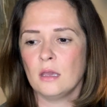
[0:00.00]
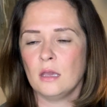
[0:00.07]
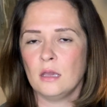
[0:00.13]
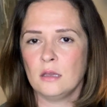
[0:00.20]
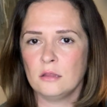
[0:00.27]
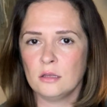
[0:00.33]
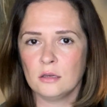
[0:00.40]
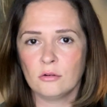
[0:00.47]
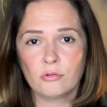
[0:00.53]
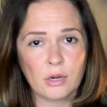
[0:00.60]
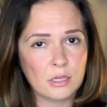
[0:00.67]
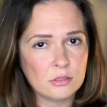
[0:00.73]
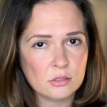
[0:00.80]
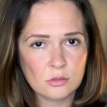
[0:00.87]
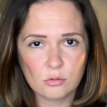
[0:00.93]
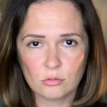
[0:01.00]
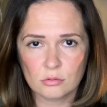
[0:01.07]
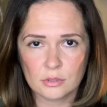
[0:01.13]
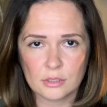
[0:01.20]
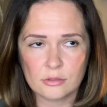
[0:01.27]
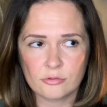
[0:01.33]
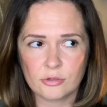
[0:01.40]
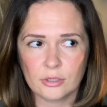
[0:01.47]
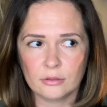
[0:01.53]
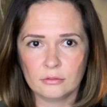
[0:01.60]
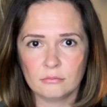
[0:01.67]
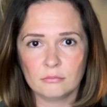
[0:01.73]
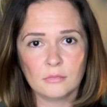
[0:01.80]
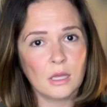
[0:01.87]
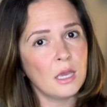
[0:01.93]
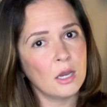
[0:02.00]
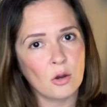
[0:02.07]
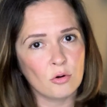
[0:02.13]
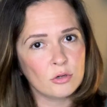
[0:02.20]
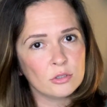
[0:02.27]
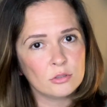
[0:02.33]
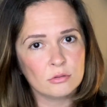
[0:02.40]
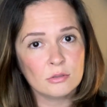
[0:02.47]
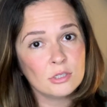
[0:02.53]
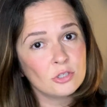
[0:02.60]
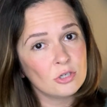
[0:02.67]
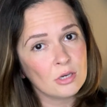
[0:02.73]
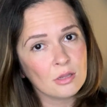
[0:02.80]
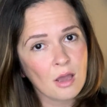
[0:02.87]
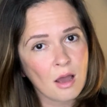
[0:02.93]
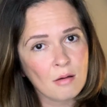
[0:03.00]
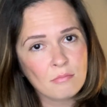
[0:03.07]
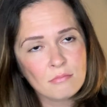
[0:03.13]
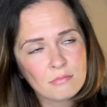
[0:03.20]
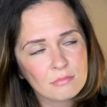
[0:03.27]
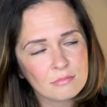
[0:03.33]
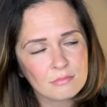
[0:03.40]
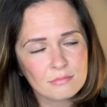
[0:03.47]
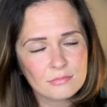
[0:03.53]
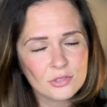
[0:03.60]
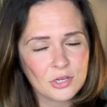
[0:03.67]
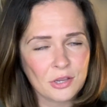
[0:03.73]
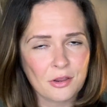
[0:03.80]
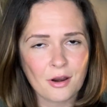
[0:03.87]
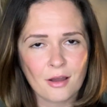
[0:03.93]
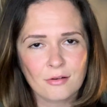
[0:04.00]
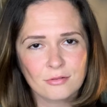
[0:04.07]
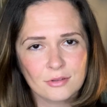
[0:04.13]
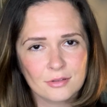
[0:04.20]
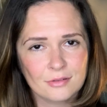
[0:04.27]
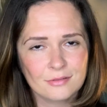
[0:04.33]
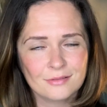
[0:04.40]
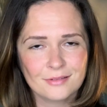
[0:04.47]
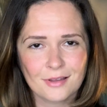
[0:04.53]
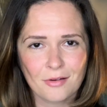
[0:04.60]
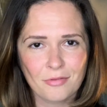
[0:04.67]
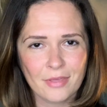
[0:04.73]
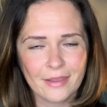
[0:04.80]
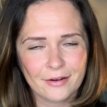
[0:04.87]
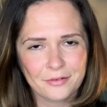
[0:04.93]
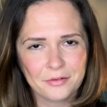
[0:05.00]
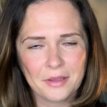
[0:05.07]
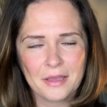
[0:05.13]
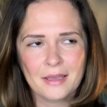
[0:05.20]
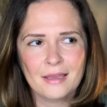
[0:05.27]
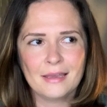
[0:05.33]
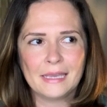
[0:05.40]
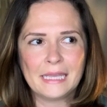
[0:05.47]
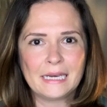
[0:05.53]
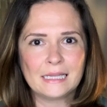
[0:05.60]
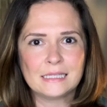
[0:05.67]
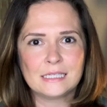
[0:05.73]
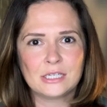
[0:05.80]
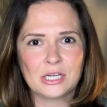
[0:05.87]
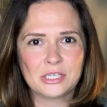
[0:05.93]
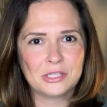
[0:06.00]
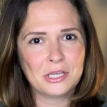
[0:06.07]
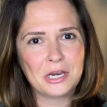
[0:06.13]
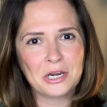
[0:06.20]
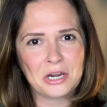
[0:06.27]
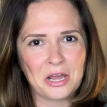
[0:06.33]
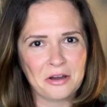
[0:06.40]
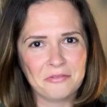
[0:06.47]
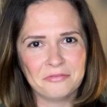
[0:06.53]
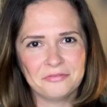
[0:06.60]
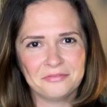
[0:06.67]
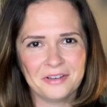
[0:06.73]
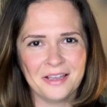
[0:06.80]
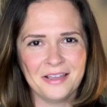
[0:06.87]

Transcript: in a great school district, according to niche.com. Check it out down there. Cannot stress that enough.